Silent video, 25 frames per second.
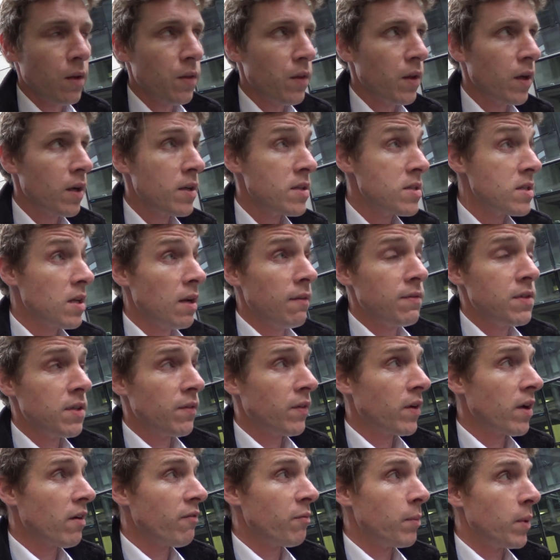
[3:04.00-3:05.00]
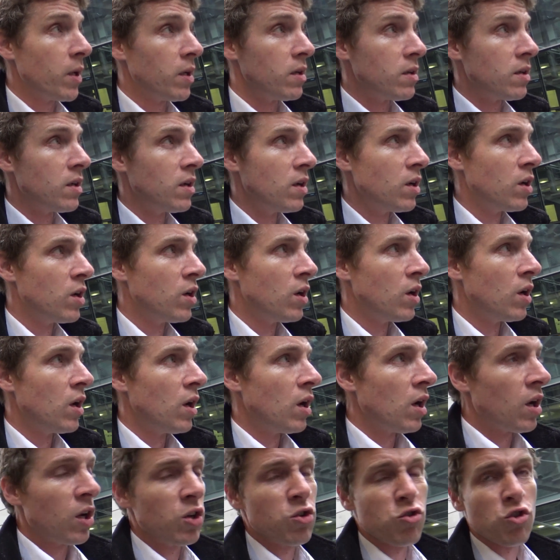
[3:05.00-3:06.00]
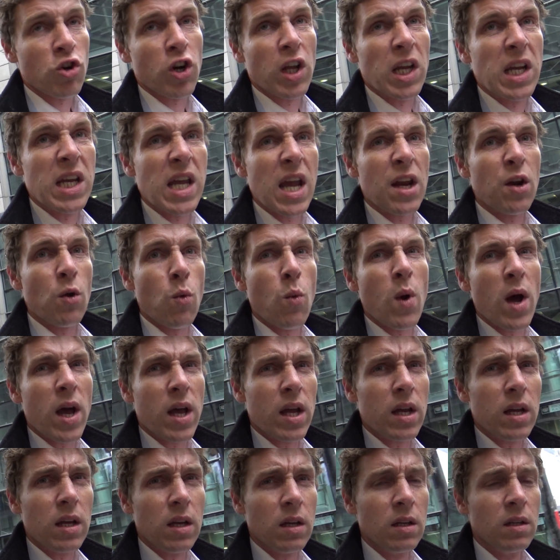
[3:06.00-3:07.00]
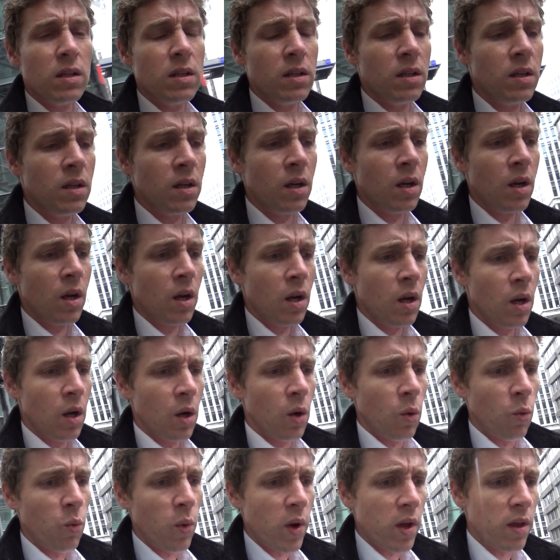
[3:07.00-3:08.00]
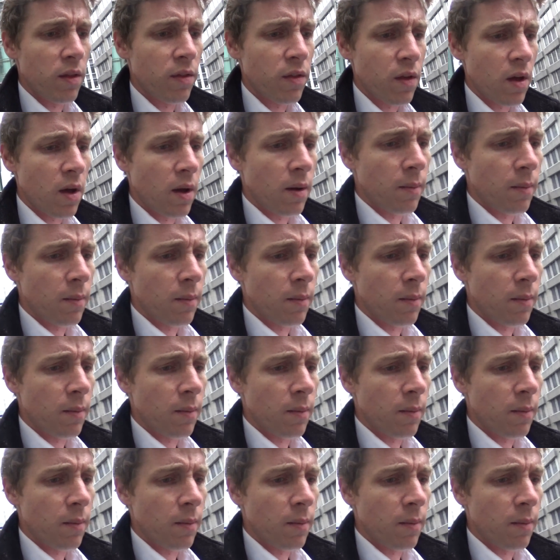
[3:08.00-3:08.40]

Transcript: the Conservative government are trying to get away with